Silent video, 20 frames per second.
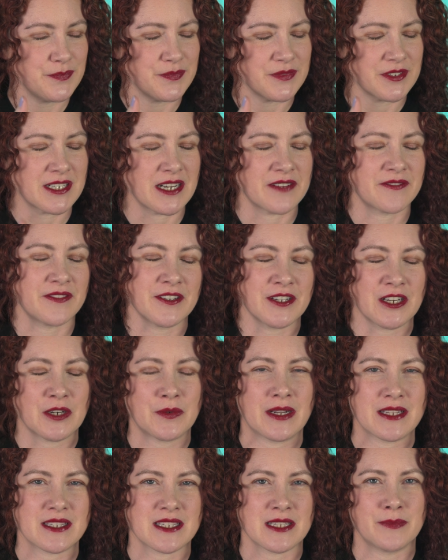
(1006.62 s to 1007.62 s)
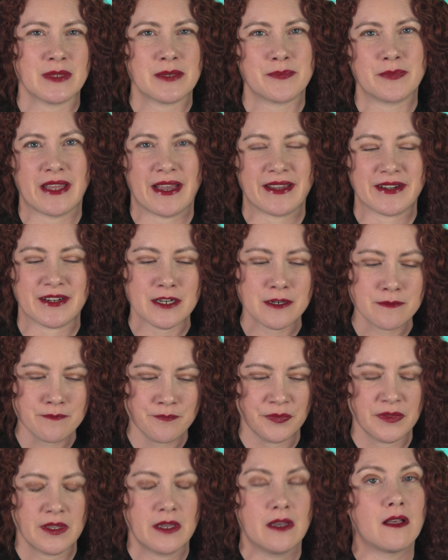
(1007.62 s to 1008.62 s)
you're definitely gonna want some lip liner.
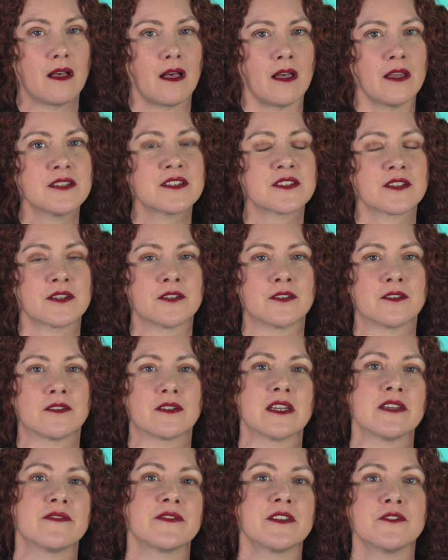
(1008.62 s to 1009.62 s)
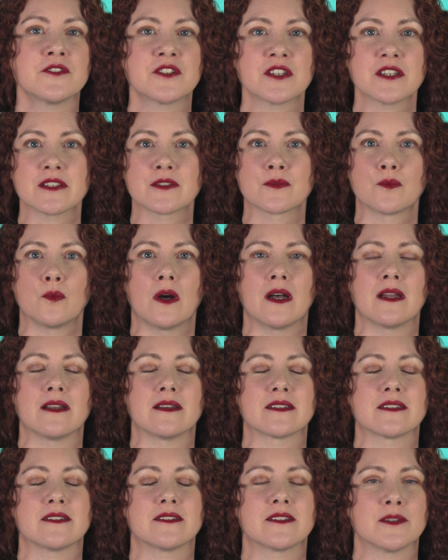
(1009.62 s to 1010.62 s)
Also, if you just
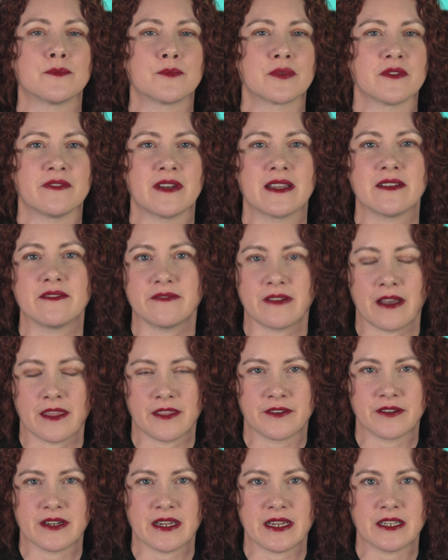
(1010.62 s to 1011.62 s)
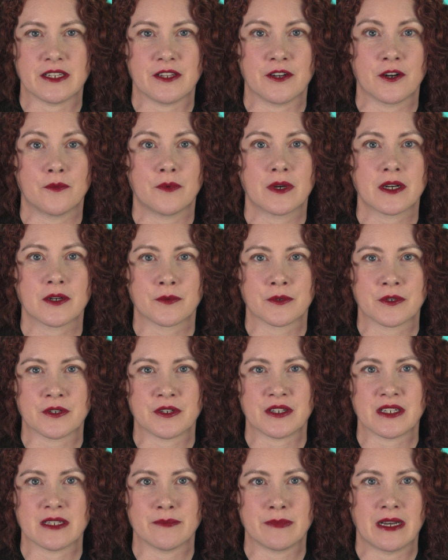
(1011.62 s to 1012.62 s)
want to prevent feathering, you don't want to
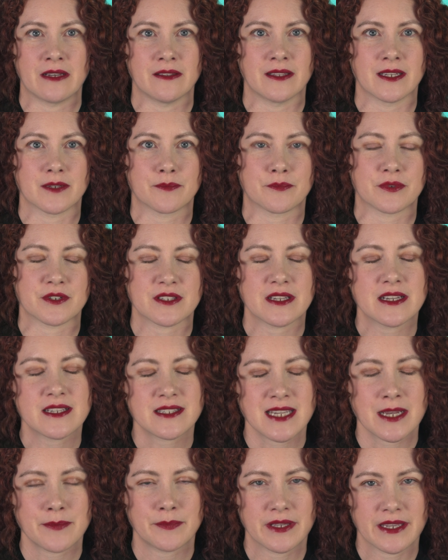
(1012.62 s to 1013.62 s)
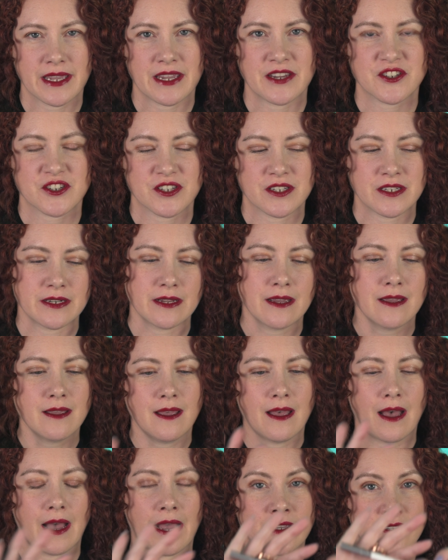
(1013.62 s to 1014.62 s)
worry about like precise application,
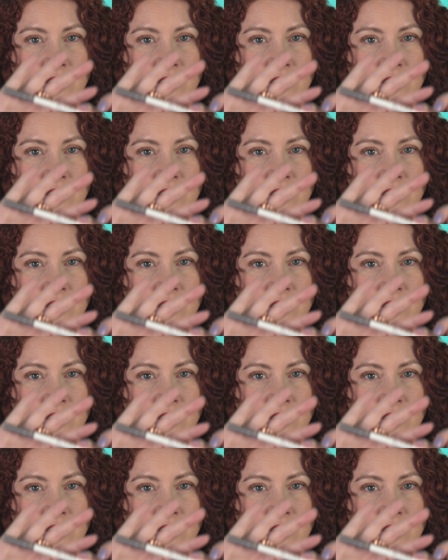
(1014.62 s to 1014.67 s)
I